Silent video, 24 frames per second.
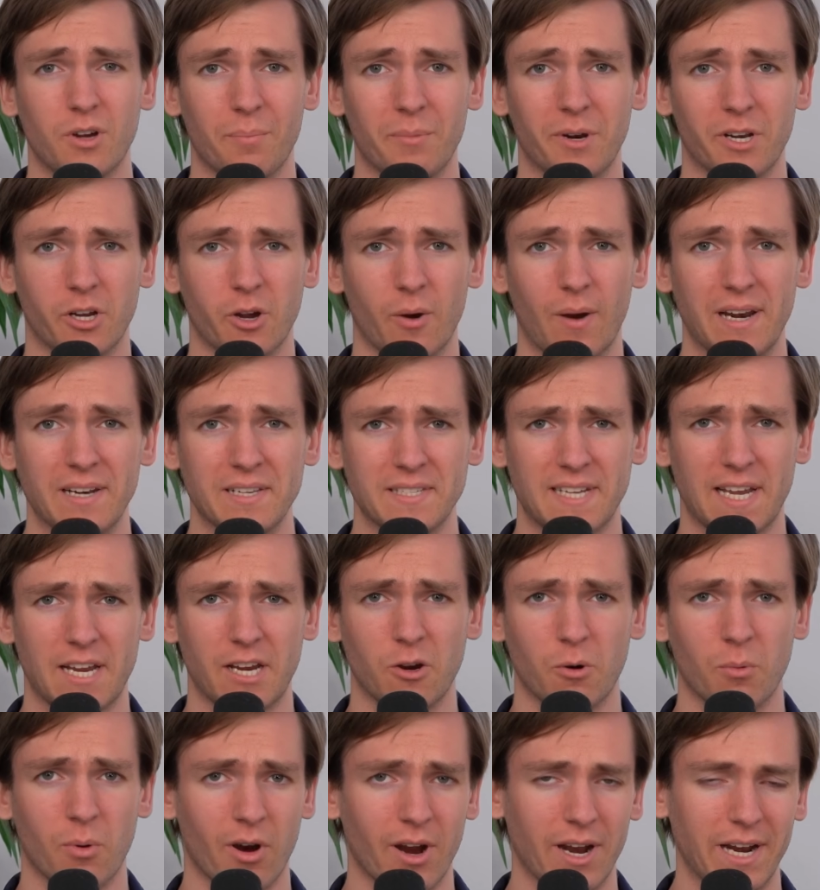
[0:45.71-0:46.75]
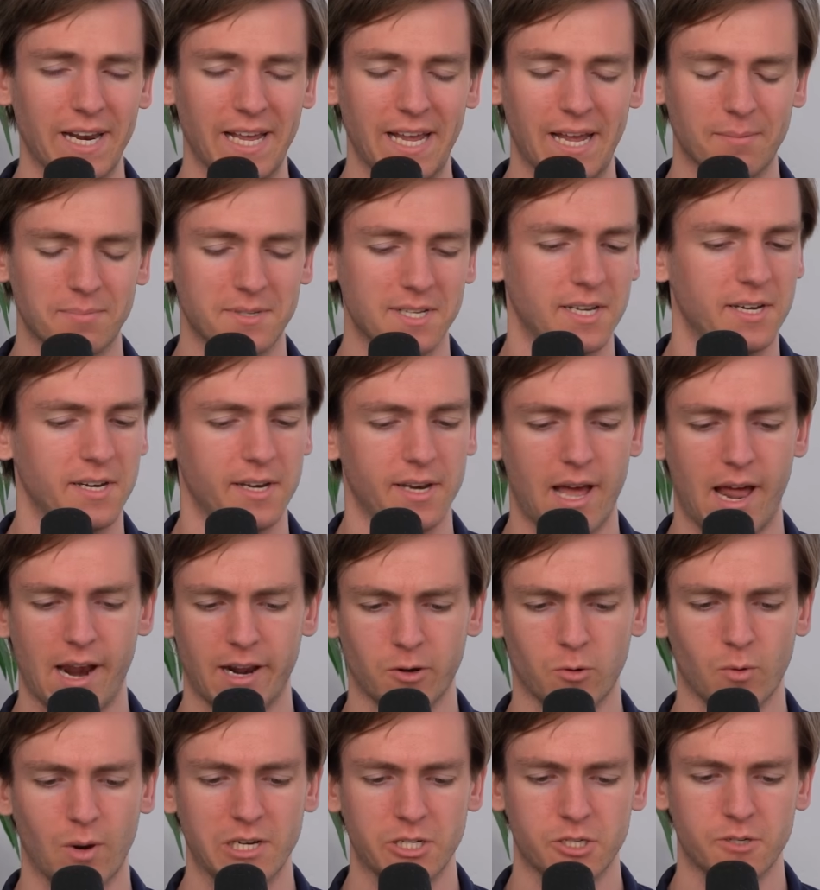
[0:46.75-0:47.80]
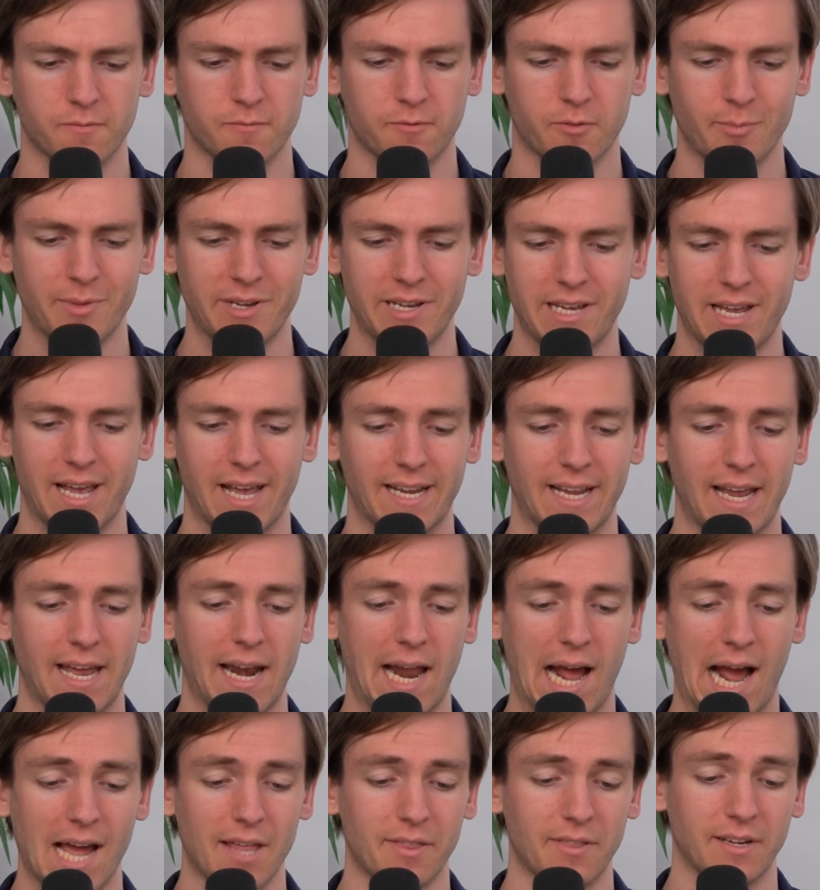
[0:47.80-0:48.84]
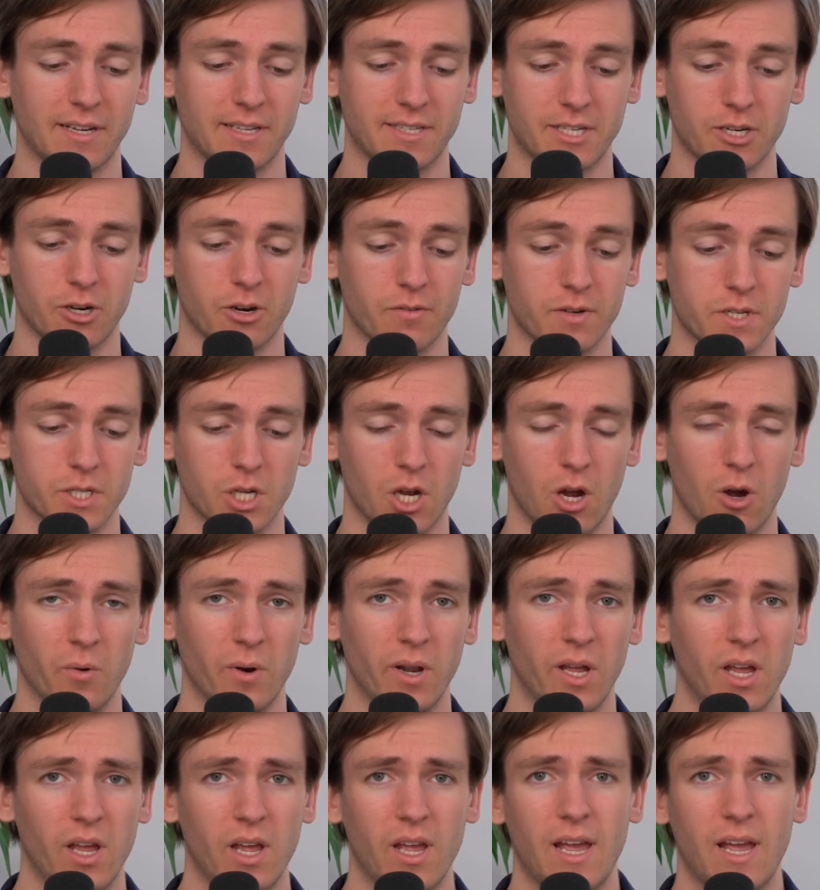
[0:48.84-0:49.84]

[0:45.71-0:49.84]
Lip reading: I'm going to go ahead and take Omari and Hampton. Not a question for me. Again, I think it's here of his own.